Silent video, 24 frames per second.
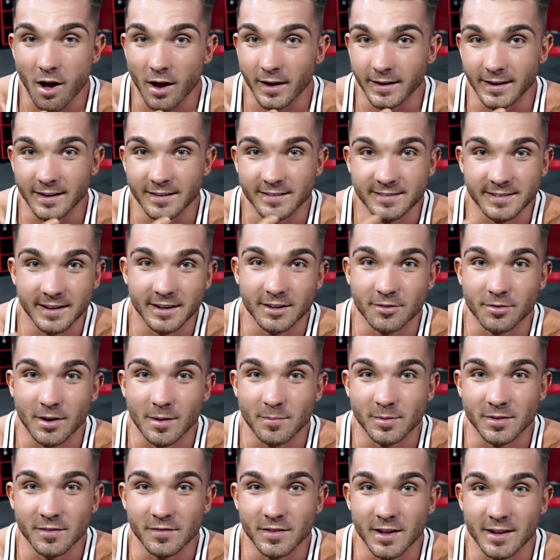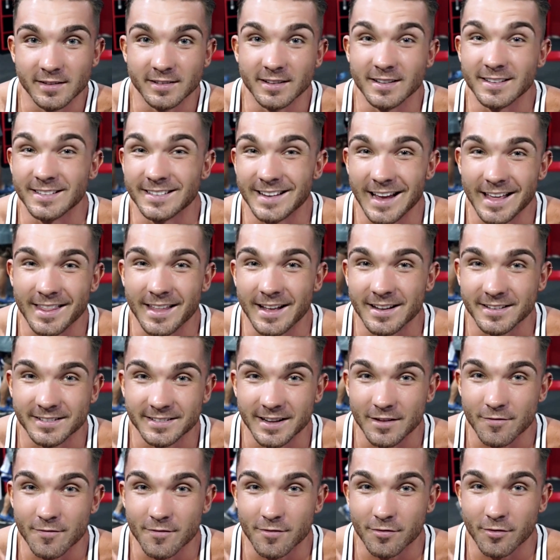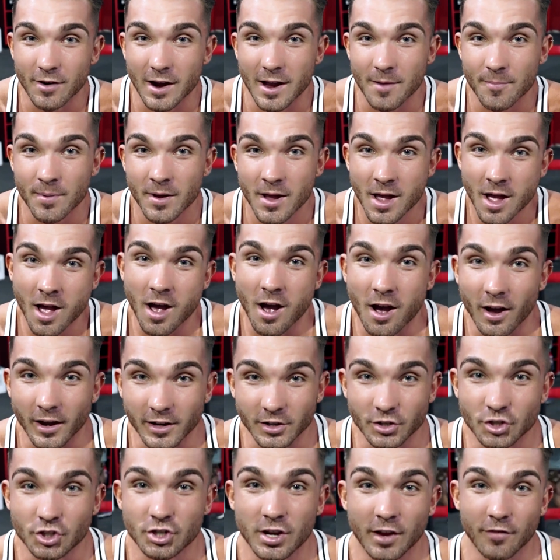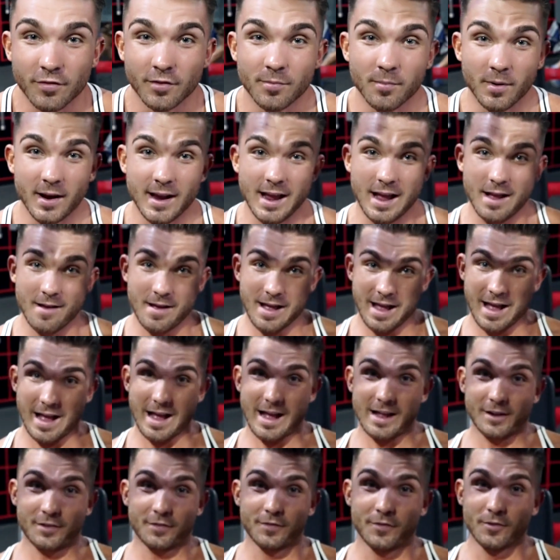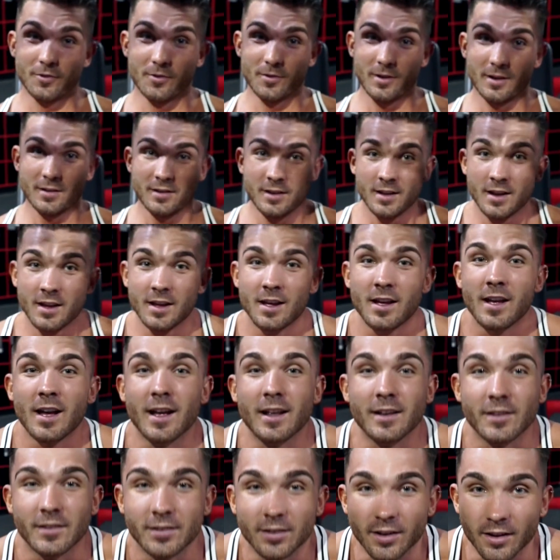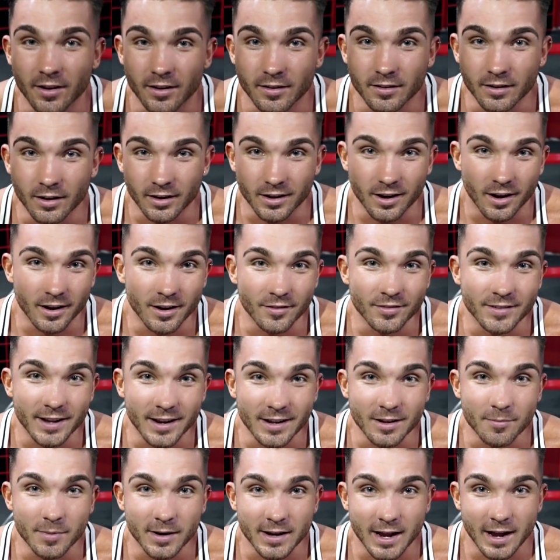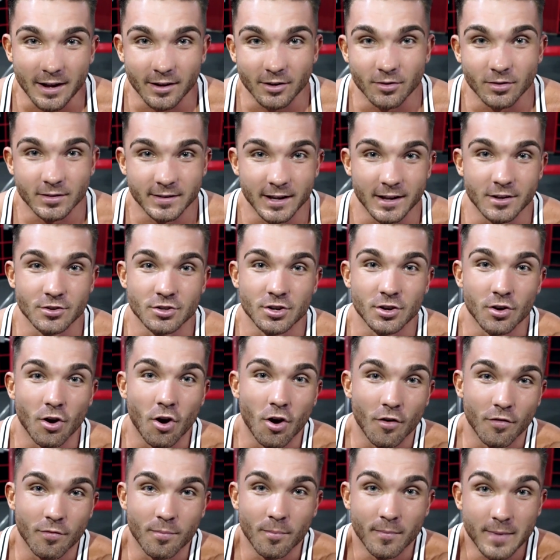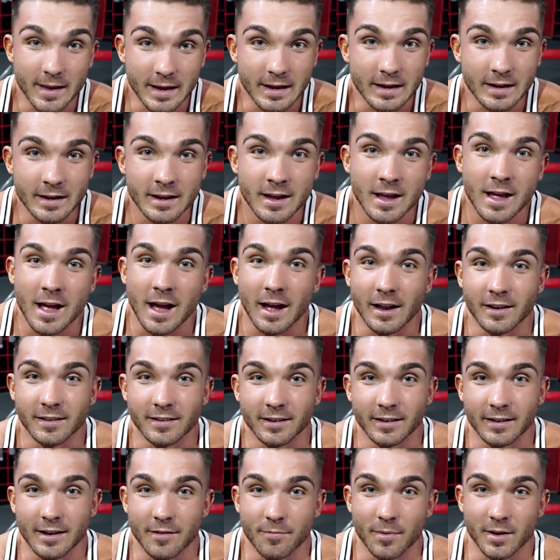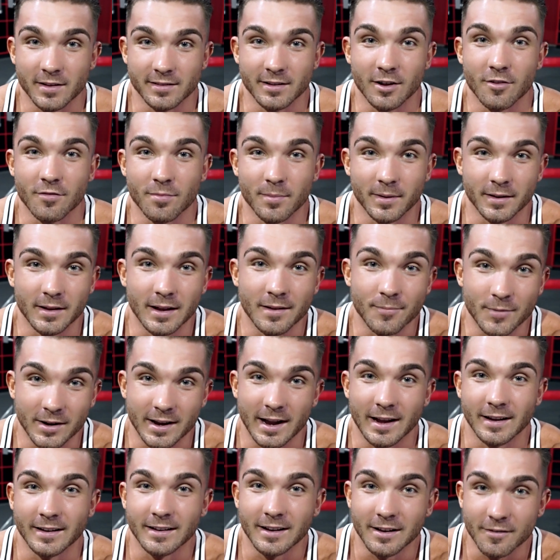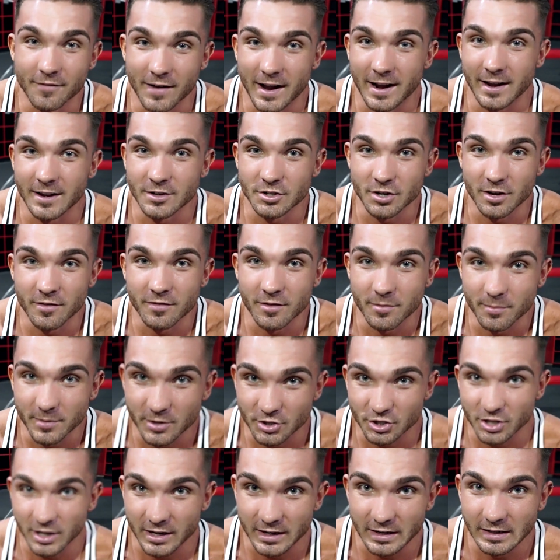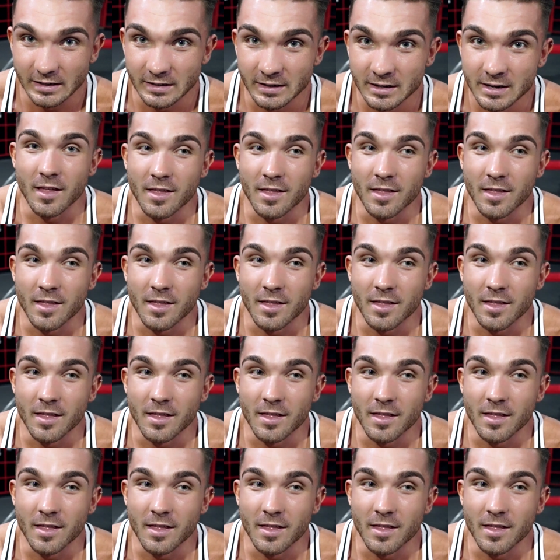I get 6 reps of this and to get that 7th rep, I shift my ass forward to kind of take the mechanical tension off me and to give myself the mechanical advantage over the machine,